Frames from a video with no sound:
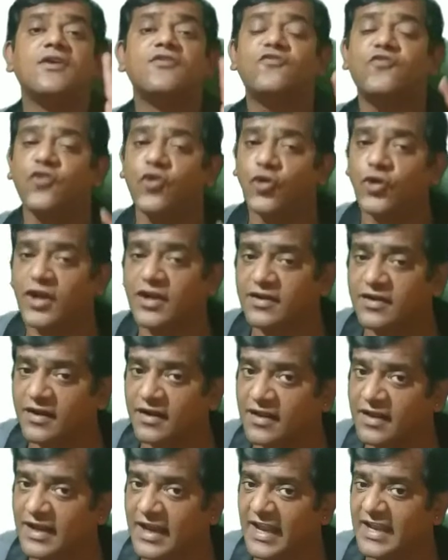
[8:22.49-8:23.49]

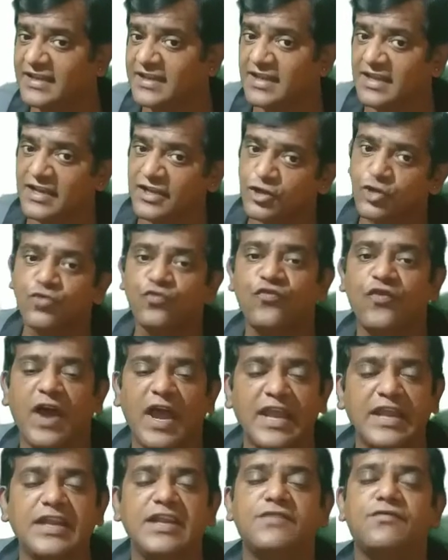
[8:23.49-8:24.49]
480 into
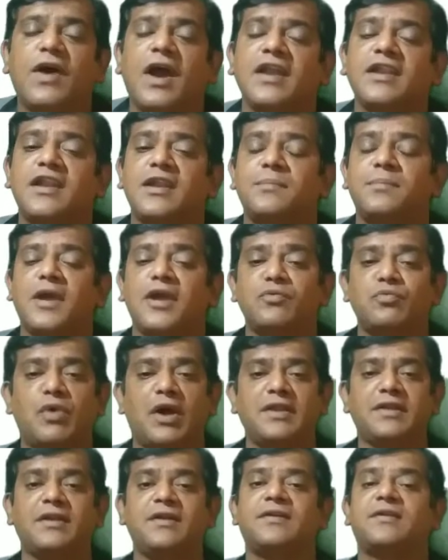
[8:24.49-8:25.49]
5 divided by
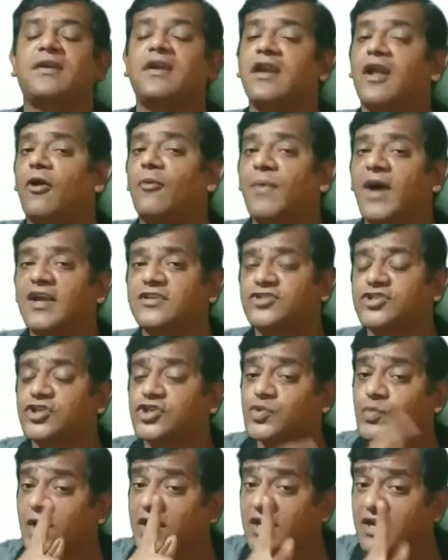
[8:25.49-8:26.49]
100, how much?
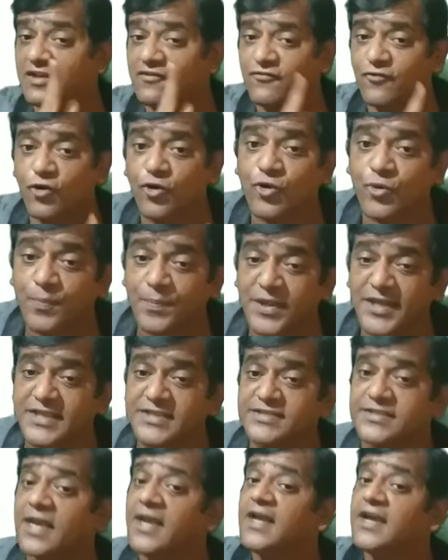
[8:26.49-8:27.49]
24
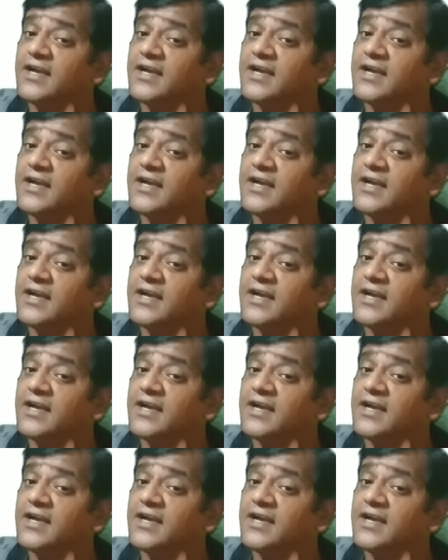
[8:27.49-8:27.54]
rupees.